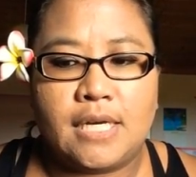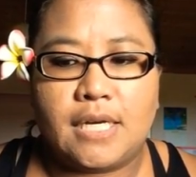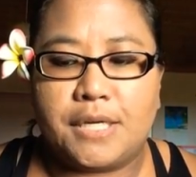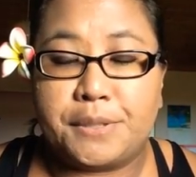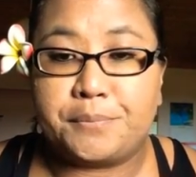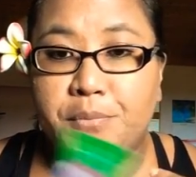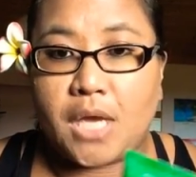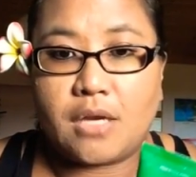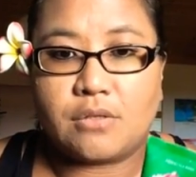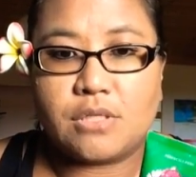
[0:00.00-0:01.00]

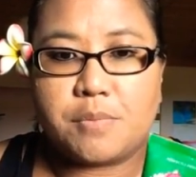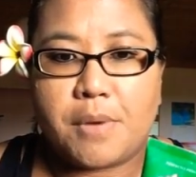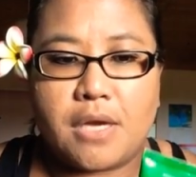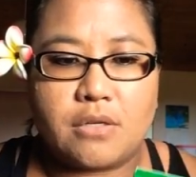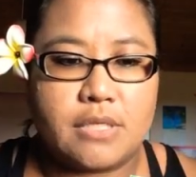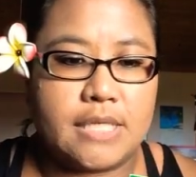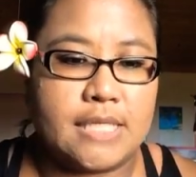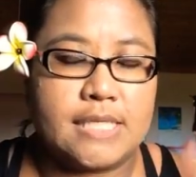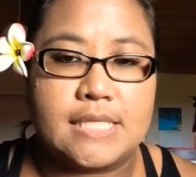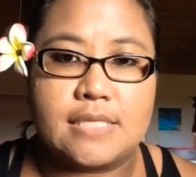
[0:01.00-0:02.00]
Cackle Spackle
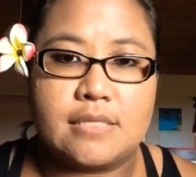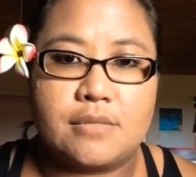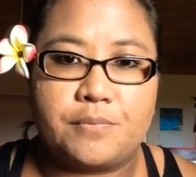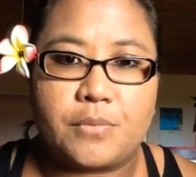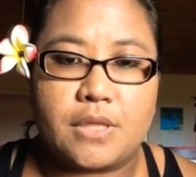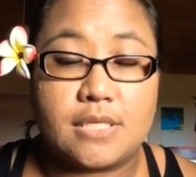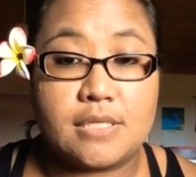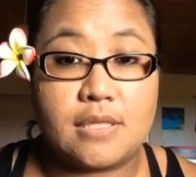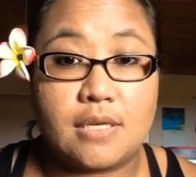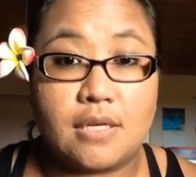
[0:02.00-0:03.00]
is
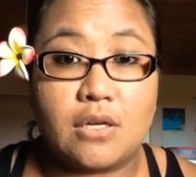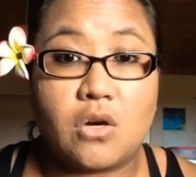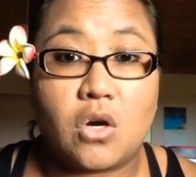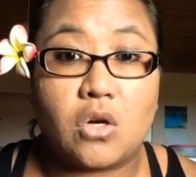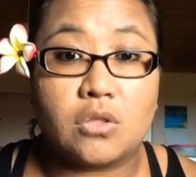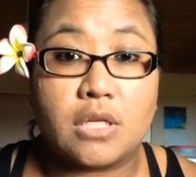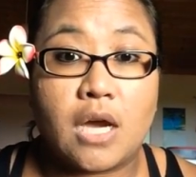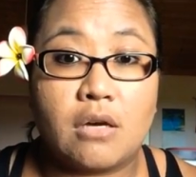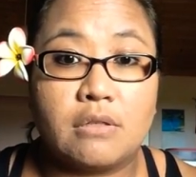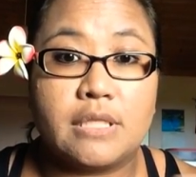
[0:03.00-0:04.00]
this thing called
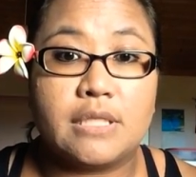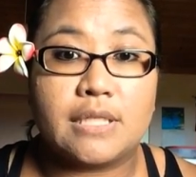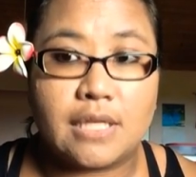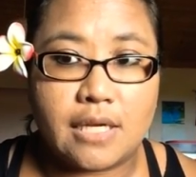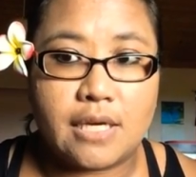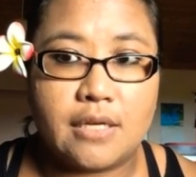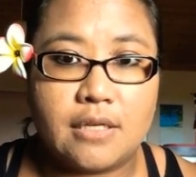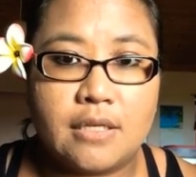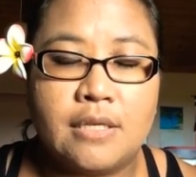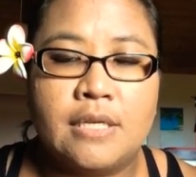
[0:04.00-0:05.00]
kaolin clay.
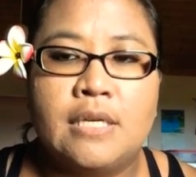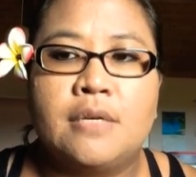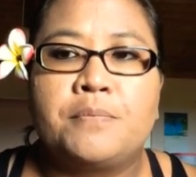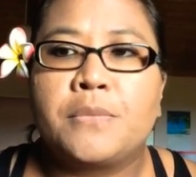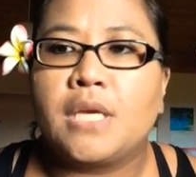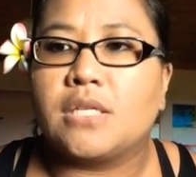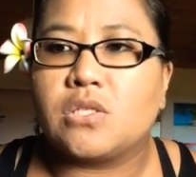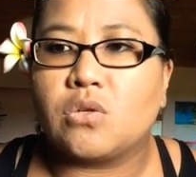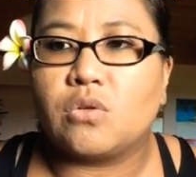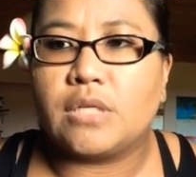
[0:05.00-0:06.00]
And
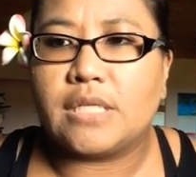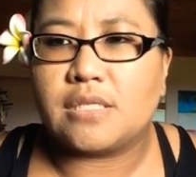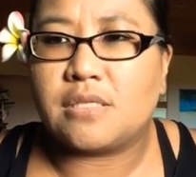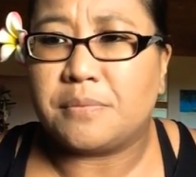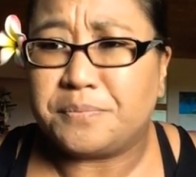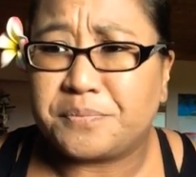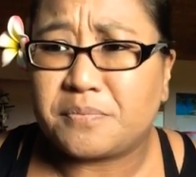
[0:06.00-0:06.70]
so it's